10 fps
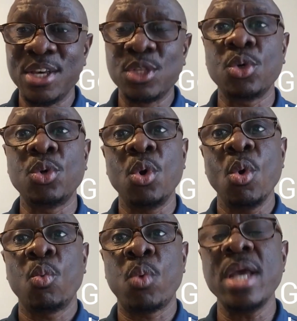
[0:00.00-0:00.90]
So
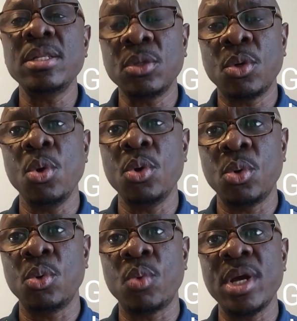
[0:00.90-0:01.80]
when
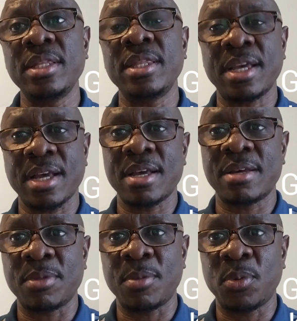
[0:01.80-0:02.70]
Google, when the,
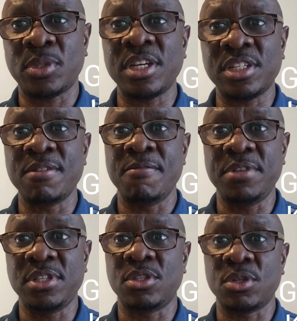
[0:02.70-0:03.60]
the potential
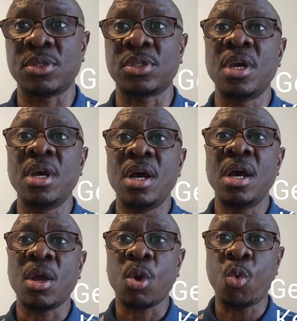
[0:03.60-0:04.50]
visitors
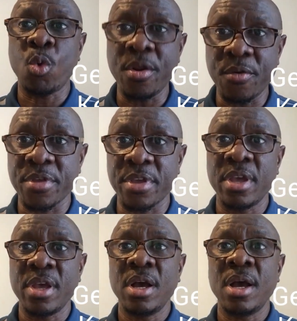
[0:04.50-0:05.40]
uh, query
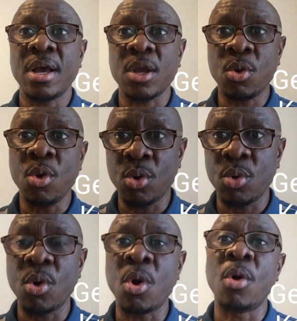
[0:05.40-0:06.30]
uh,
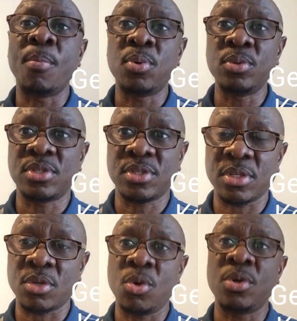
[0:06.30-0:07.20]
Google or puts
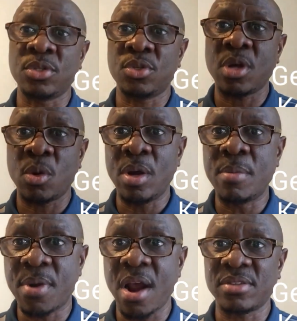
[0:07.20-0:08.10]
go into their web
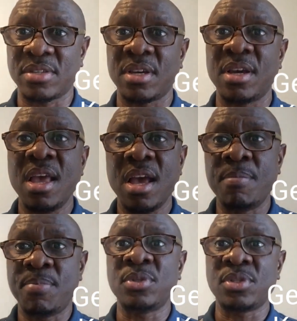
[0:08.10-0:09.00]
browser
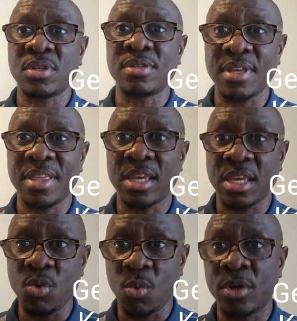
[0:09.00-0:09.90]
and puts some certain
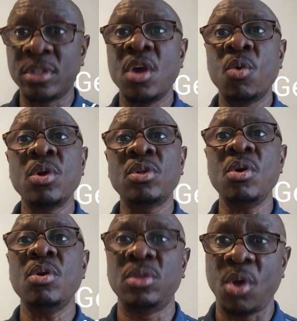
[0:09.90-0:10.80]
keyword, what
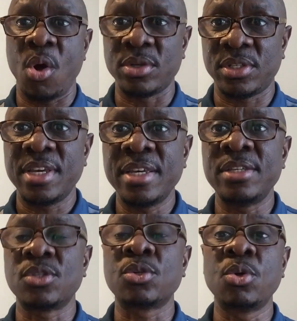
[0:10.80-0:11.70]
Google does
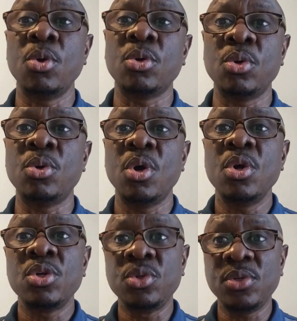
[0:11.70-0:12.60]
is Google
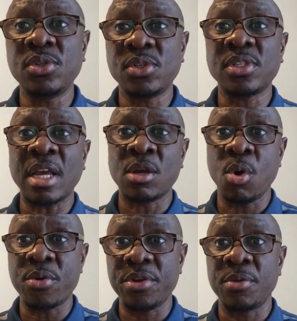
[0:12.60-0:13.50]
uses its
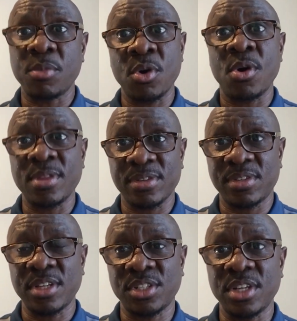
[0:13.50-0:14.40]
algorithm or other
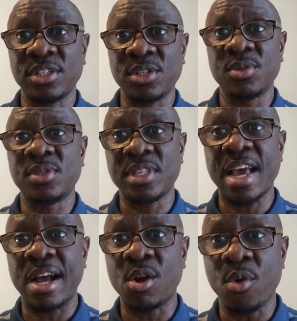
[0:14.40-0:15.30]
search engine using their
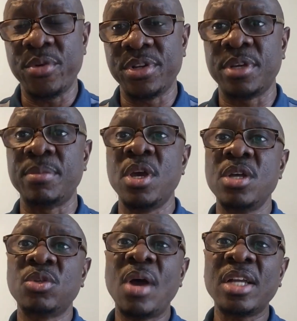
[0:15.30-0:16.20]
algorithm
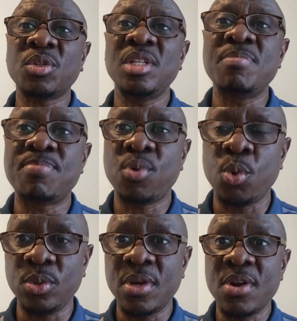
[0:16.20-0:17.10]
to actually
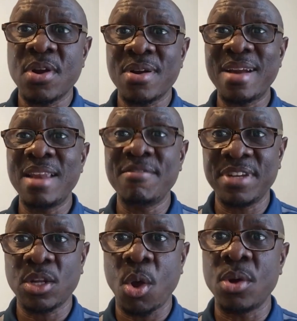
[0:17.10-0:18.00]
pull
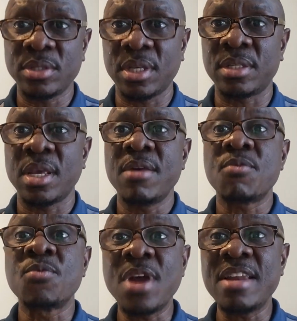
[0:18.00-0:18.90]
relevant content,
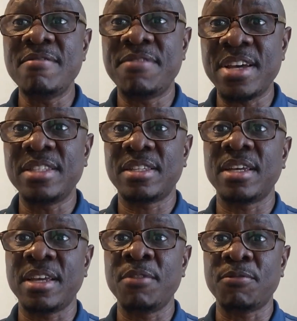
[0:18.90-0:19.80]
relevant
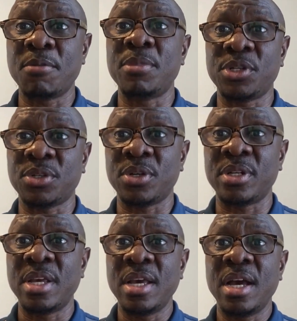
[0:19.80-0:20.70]
uh,
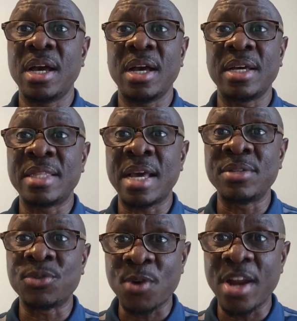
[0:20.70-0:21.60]
information uh, that
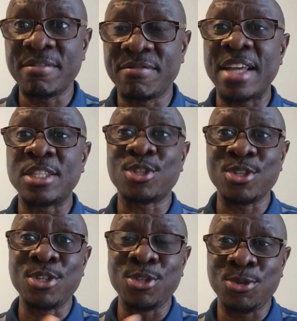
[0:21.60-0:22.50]
is relevant to
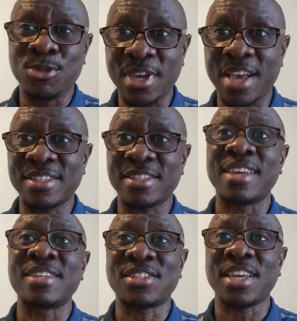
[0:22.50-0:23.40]
the user's
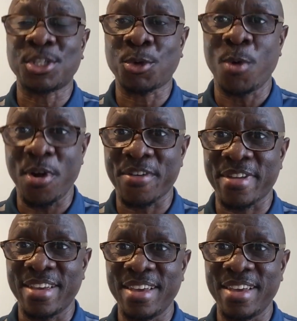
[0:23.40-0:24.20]
uh, search query.